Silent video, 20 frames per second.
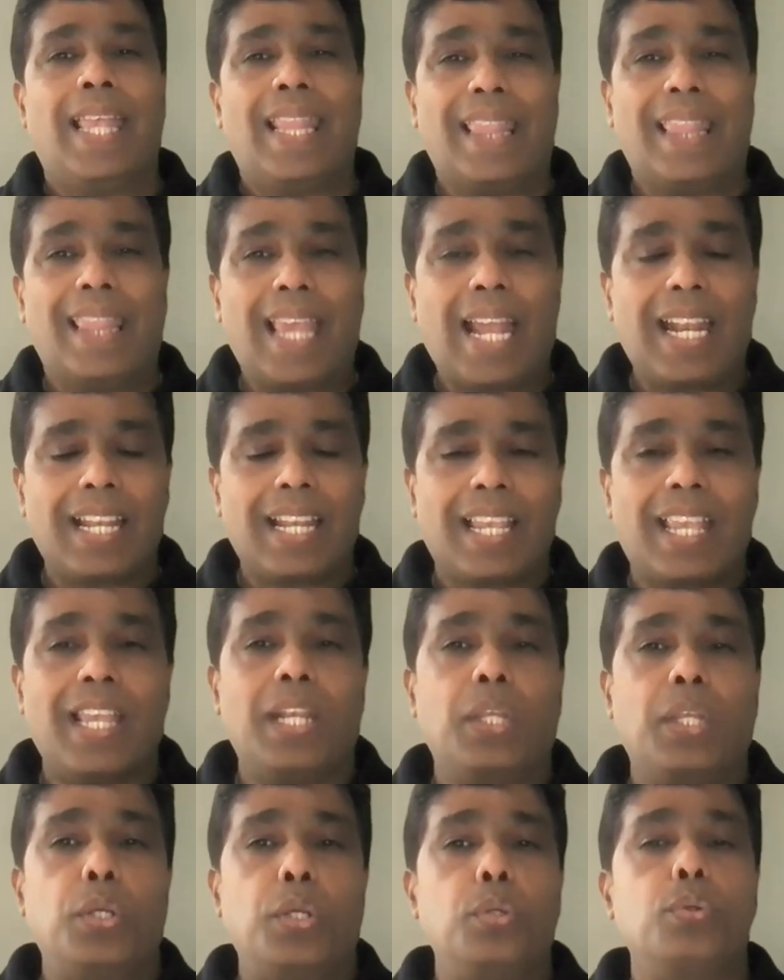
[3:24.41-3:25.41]
that
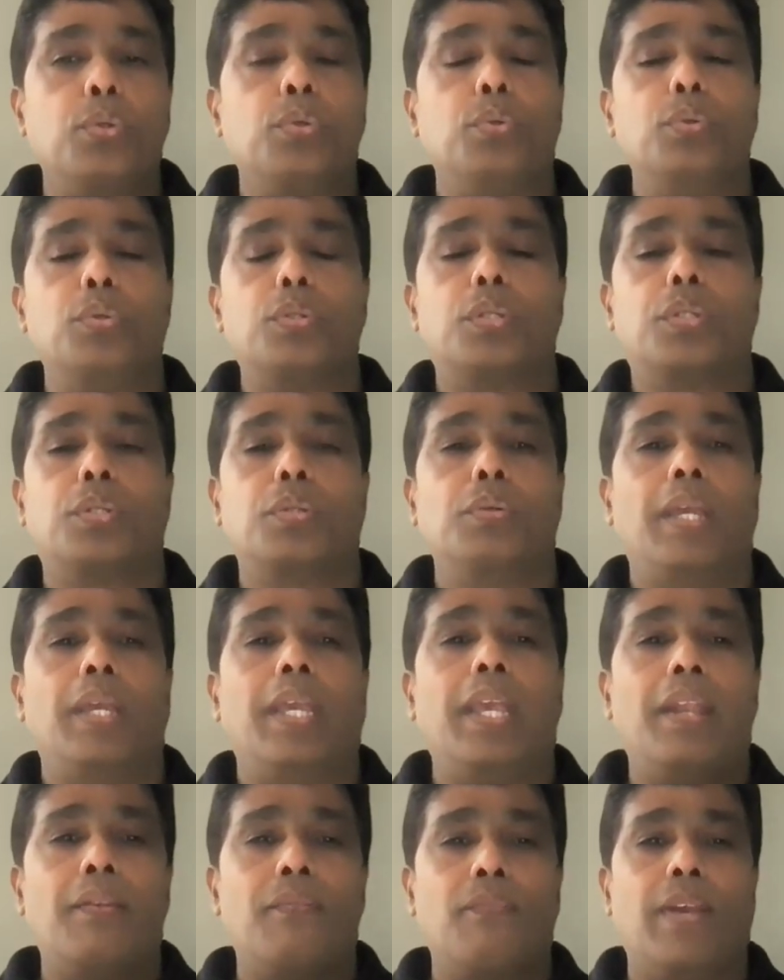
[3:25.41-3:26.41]
can use to
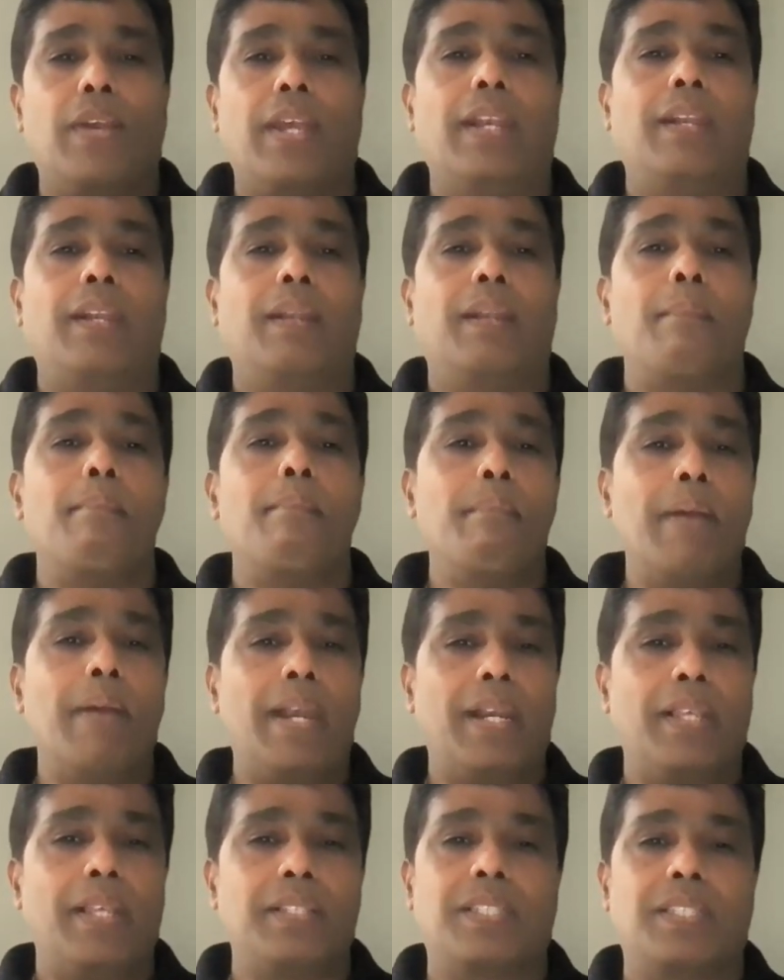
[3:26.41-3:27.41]
invent
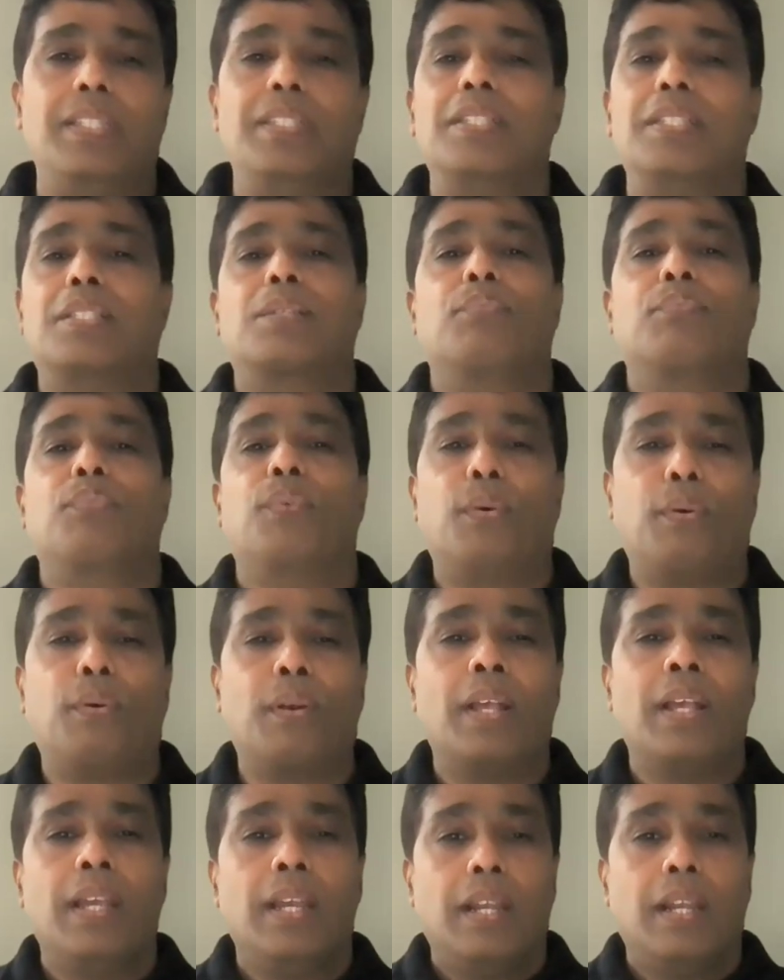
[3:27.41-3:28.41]
medicines for
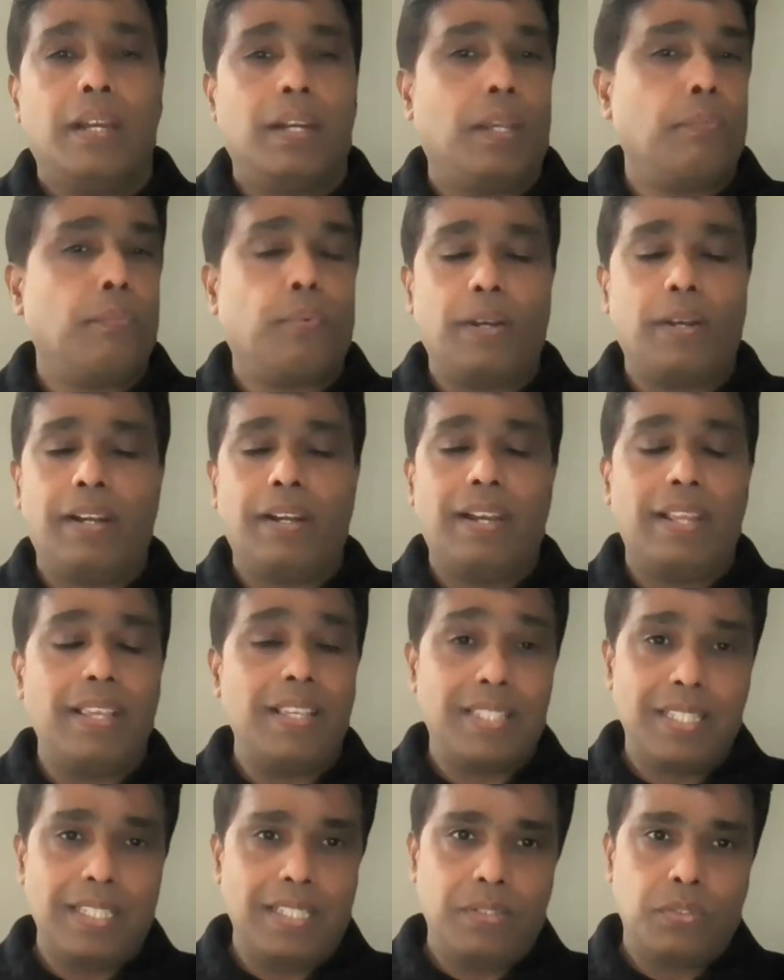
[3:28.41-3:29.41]
different
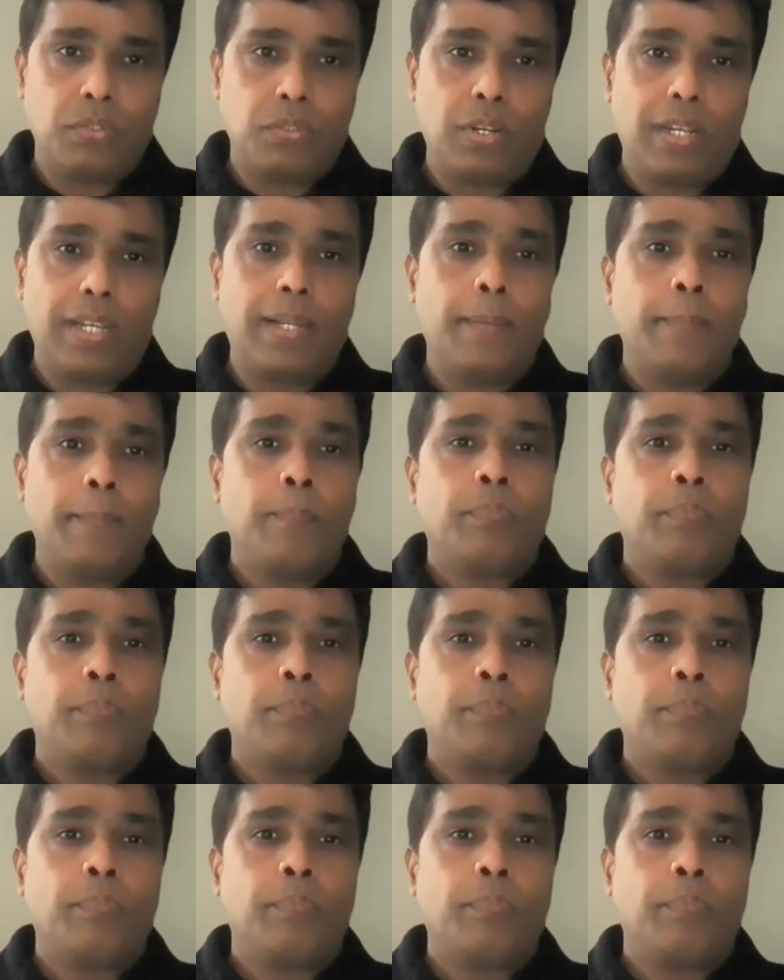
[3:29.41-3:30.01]
diseases, right?